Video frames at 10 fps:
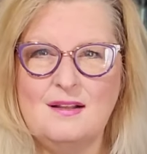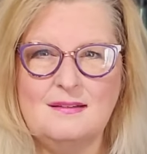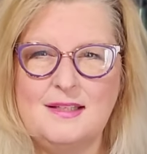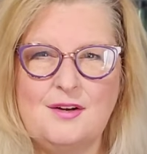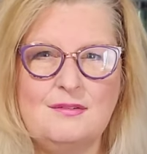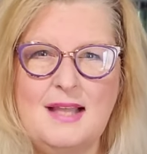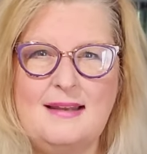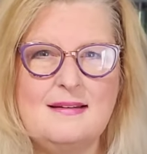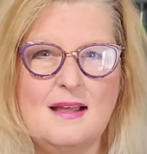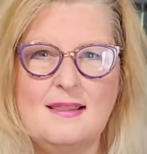you know,
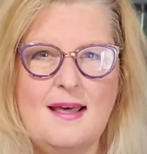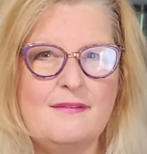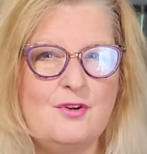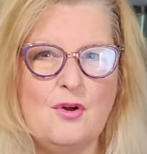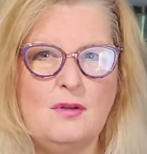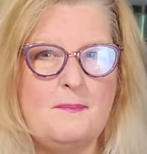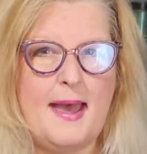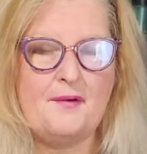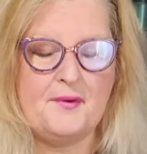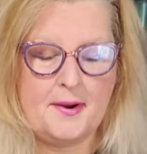lend a lot of gold
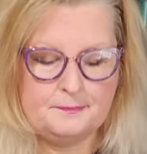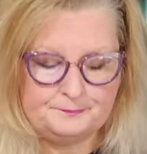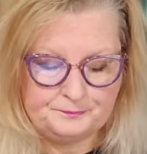background.